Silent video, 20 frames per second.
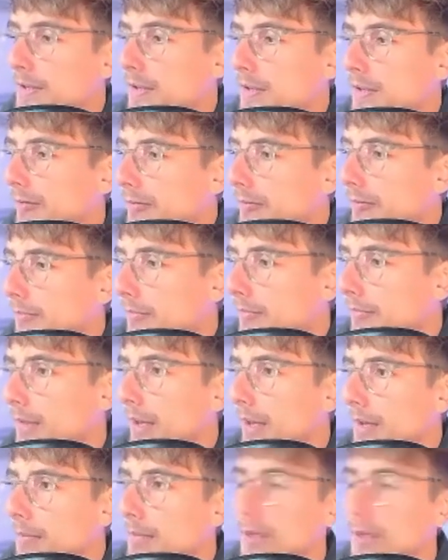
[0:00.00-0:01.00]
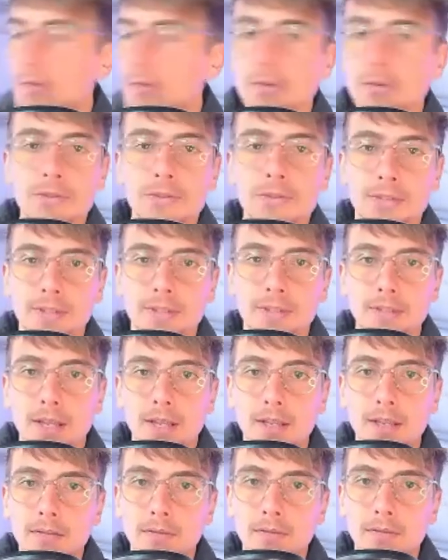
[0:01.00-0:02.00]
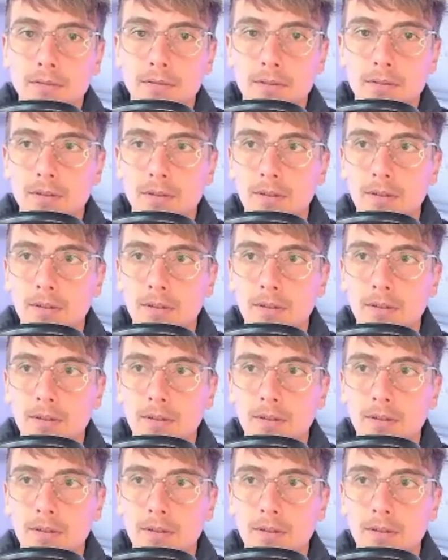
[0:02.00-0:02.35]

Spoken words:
of like minerals and